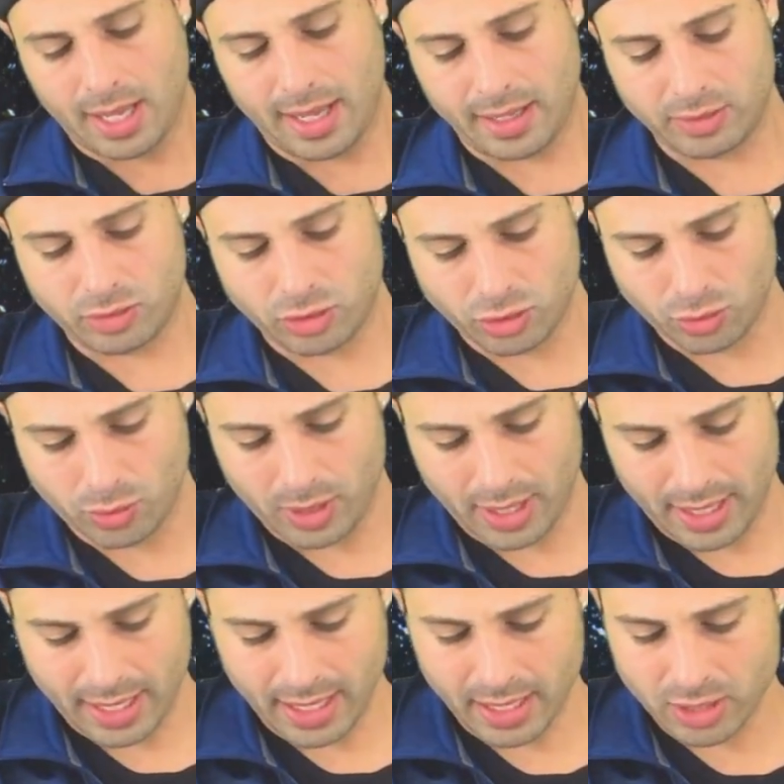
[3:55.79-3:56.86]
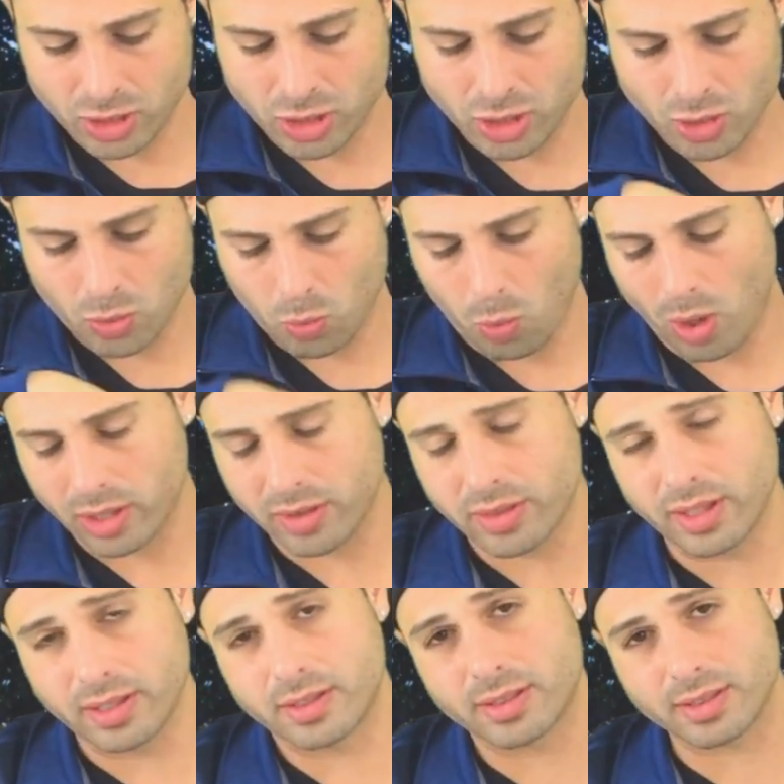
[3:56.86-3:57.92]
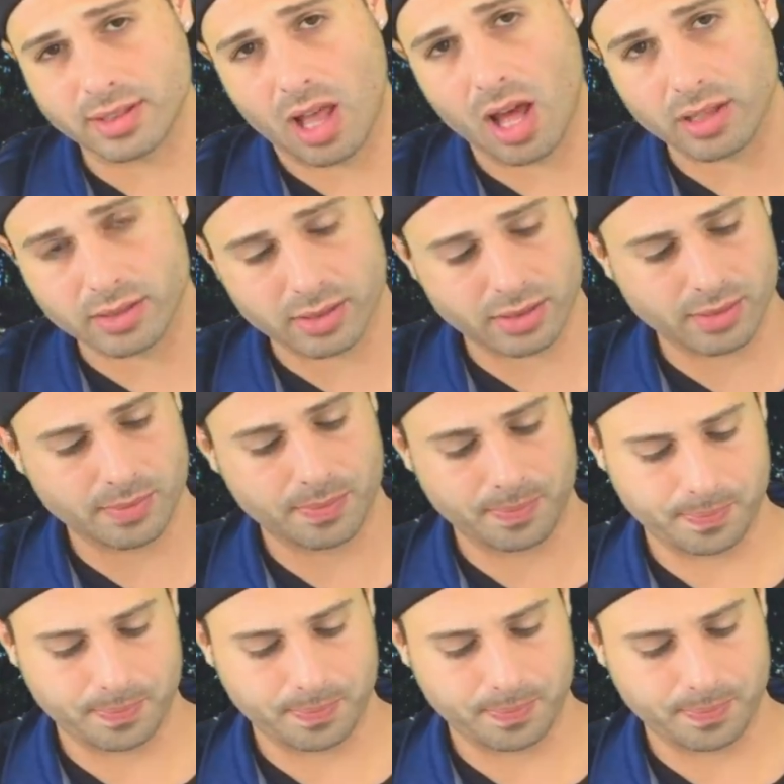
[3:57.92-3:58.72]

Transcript: into each one of these slots.